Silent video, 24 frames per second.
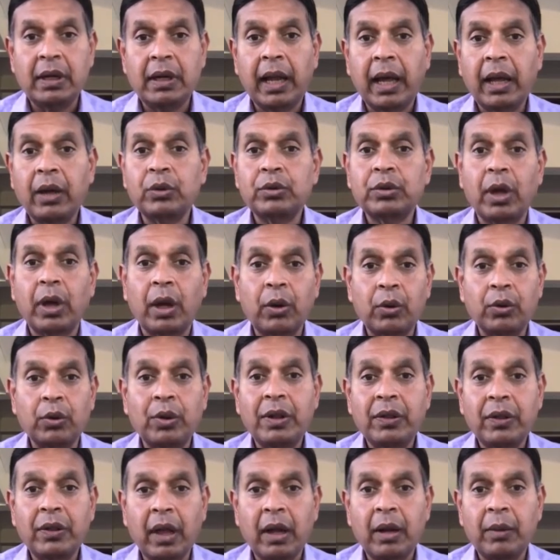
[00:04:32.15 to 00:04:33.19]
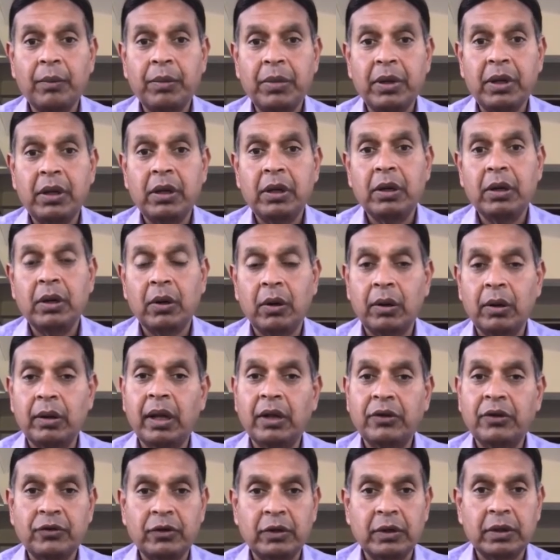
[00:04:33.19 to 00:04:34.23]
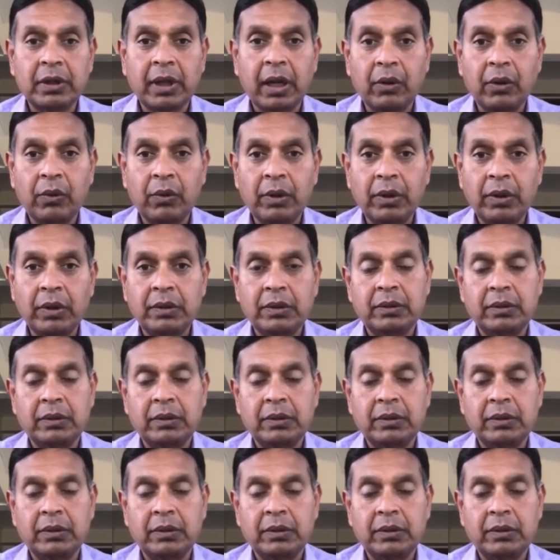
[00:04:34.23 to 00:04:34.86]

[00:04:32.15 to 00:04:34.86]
liothyronine therapy, or natural thyroid.